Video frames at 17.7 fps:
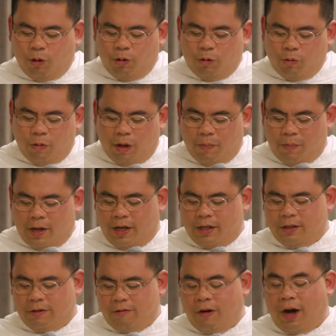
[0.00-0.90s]
we
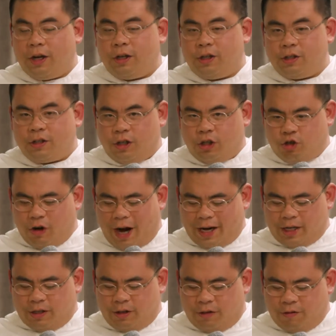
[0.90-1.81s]
meet find us
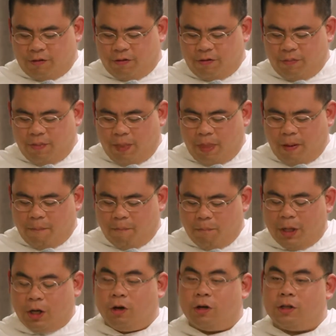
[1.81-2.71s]
attractive,
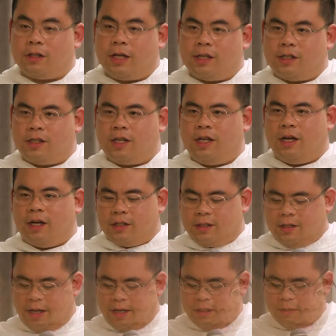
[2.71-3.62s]
because they see
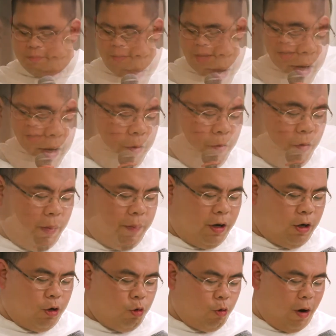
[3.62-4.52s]
us as men and
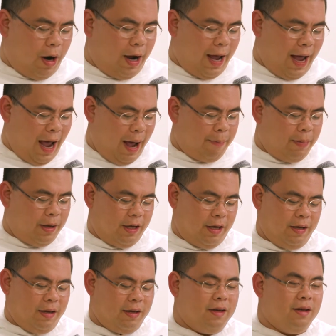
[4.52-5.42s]
women who are happy.
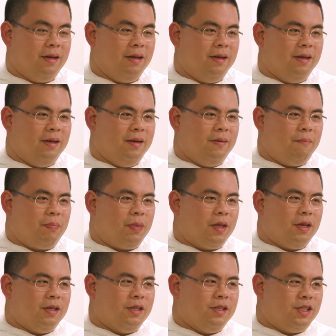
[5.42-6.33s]

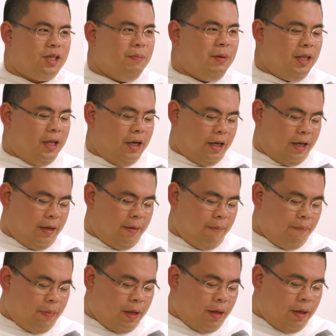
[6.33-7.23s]
Similarly,
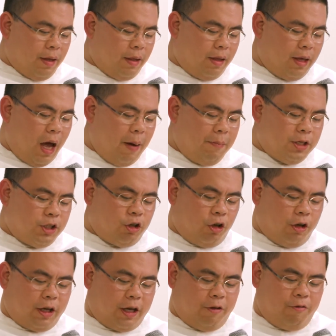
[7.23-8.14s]
the
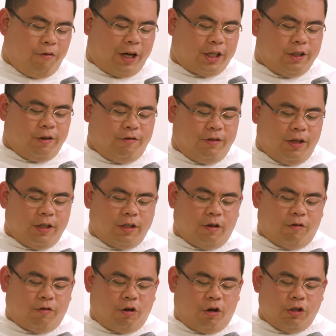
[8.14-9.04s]
apostolic effectiveness
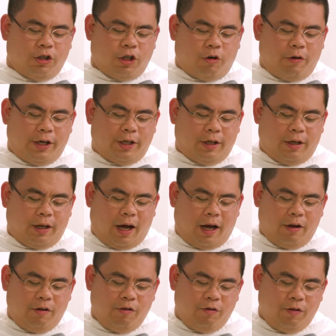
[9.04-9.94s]
of consecrated
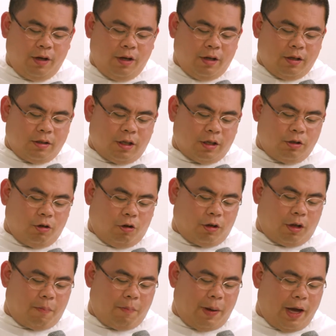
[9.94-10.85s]
life does not
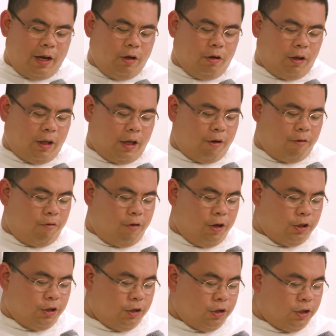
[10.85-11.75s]
depend on the
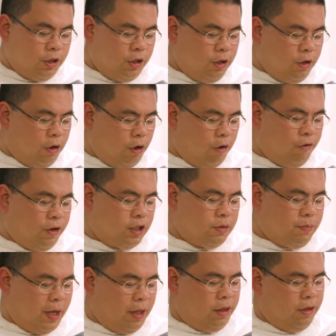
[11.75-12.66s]
efficiency of its
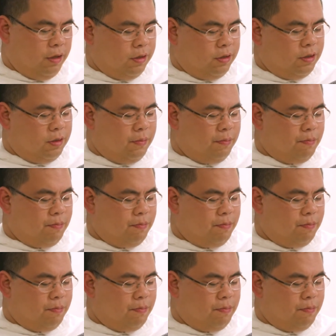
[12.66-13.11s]
methods.